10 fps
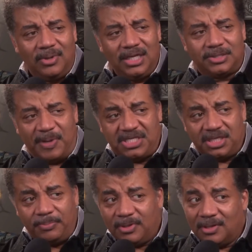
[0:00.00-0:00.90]
What?
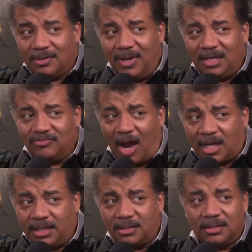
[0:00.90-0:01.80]
Spaceship? What?
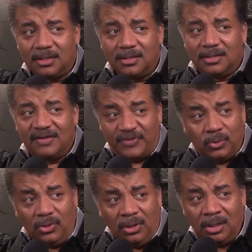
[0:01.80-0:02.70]
Rocket?
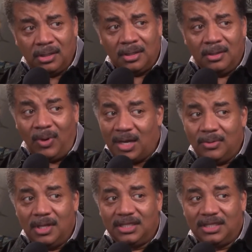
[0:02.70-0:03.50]
Fuel? What?